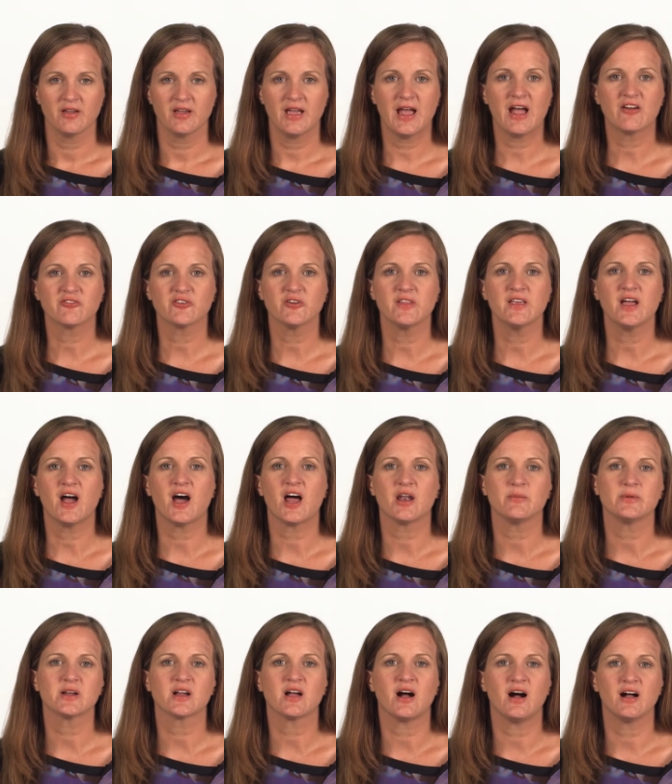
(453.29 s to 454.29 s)
After the
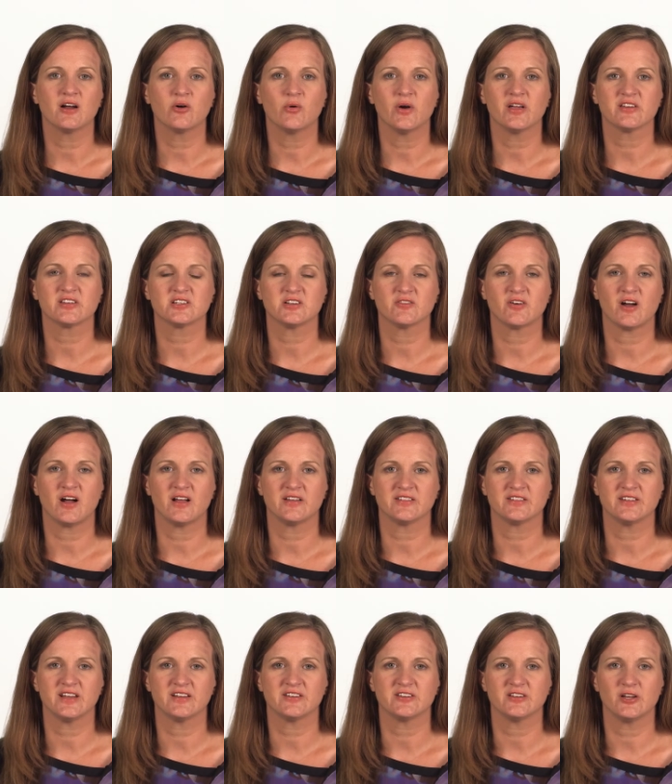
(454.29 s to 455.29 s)
Ottoman conquest of
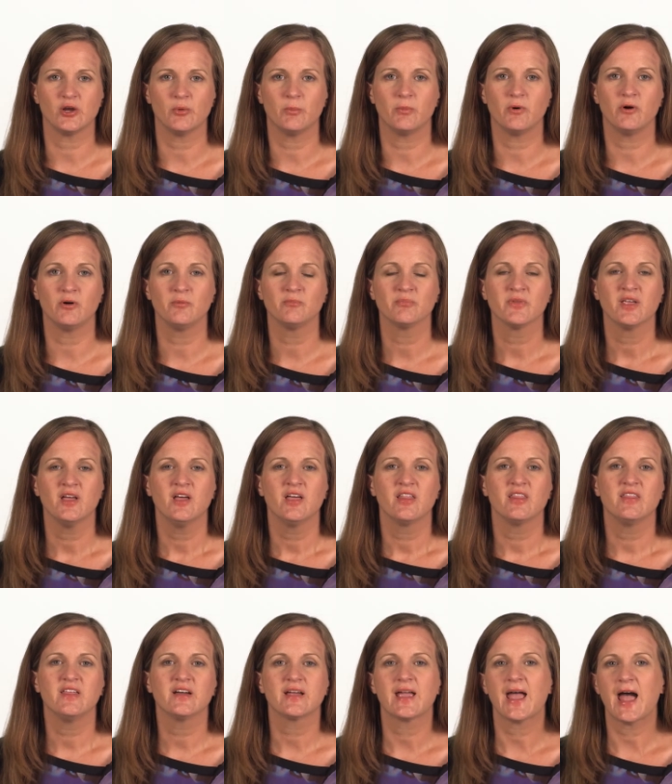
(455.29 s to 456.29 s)
Constantinople,
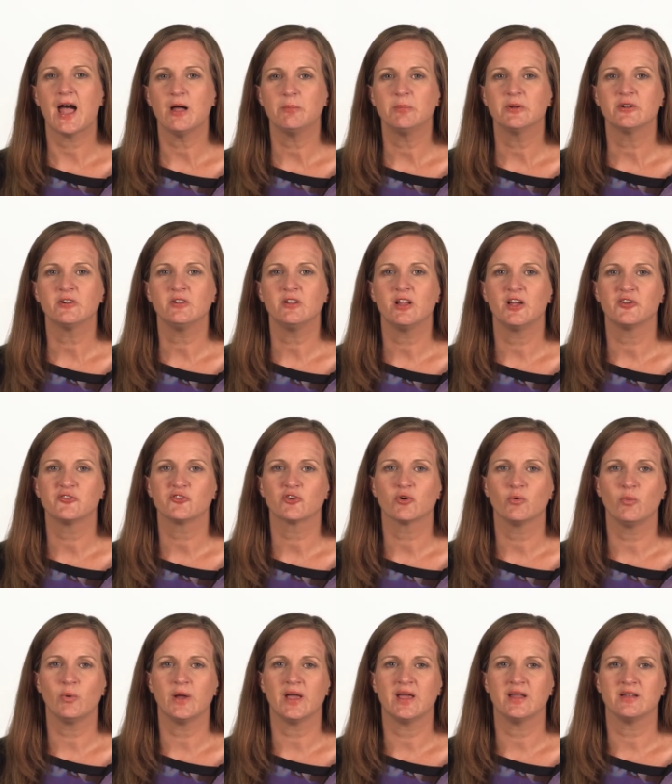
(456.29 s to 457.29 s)
the capital
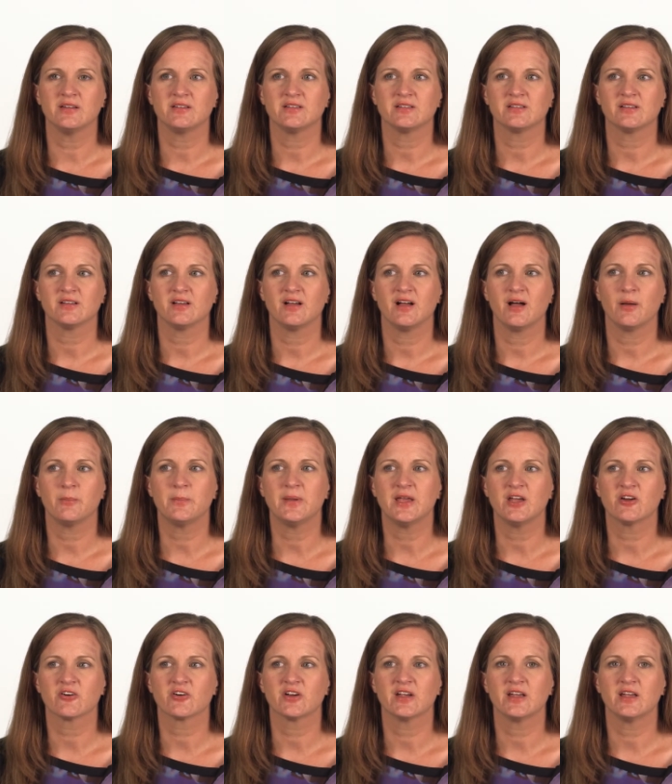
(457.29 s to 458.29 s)
underwent a
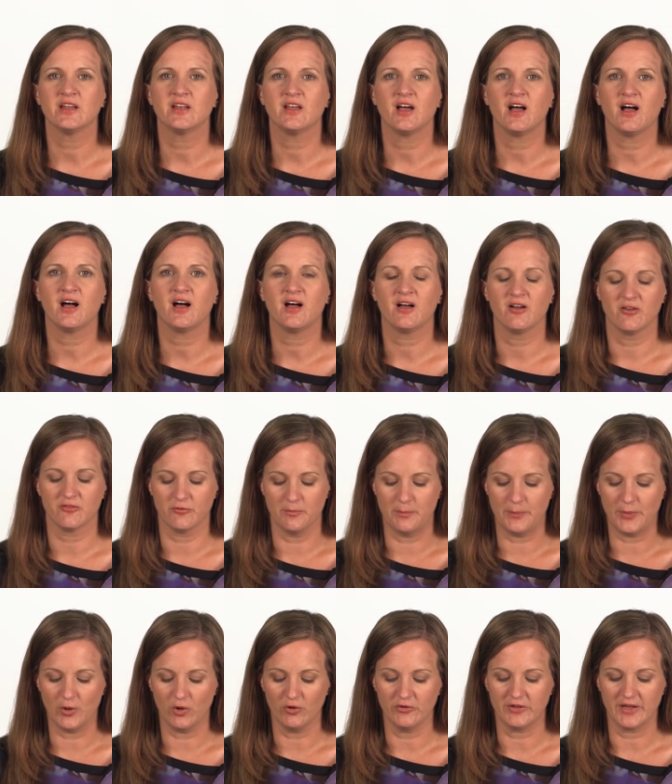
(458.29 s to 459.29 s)
period of
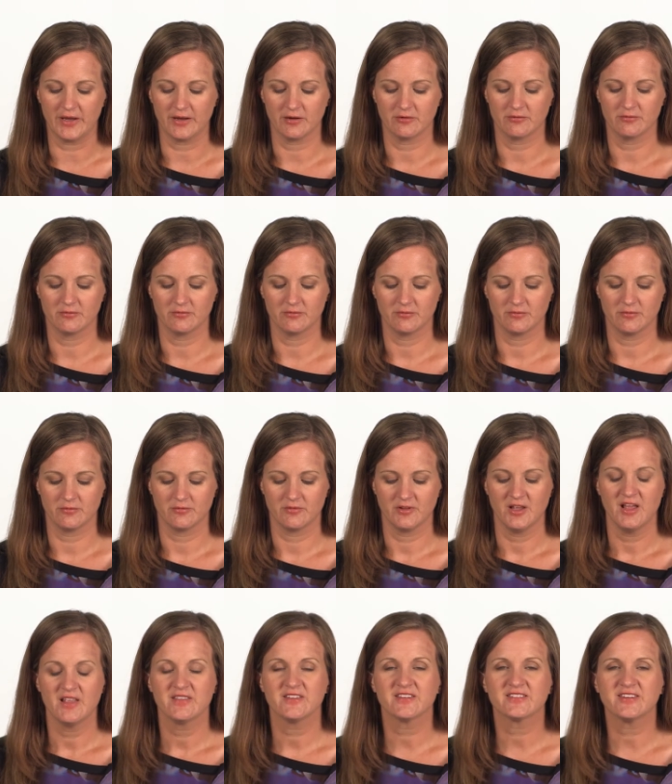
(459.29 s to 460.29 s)
building.
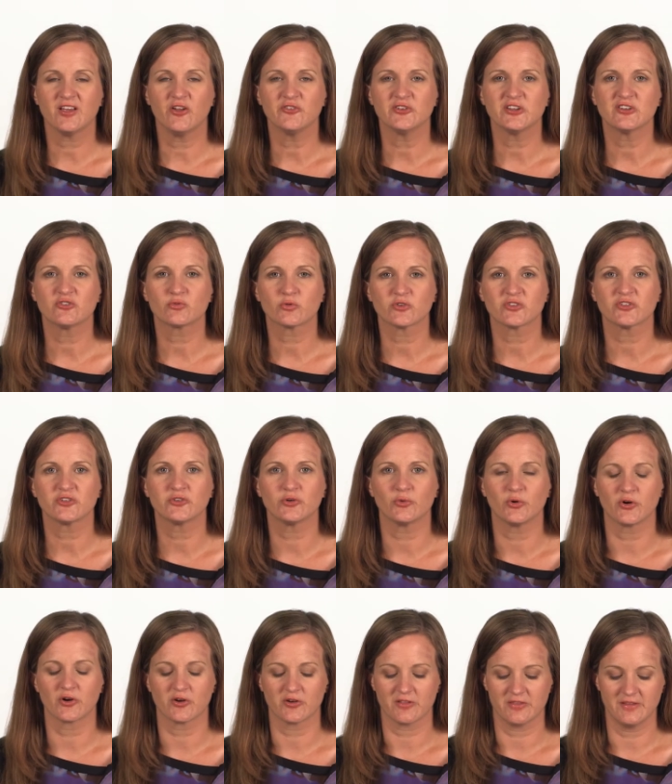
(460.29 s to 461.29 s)
The sultans
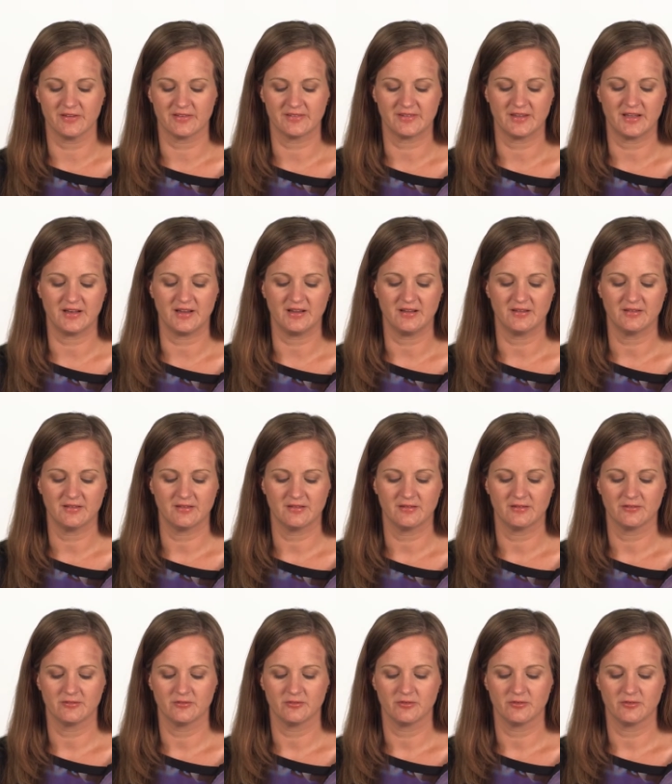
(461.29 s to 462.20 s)
restored the cities.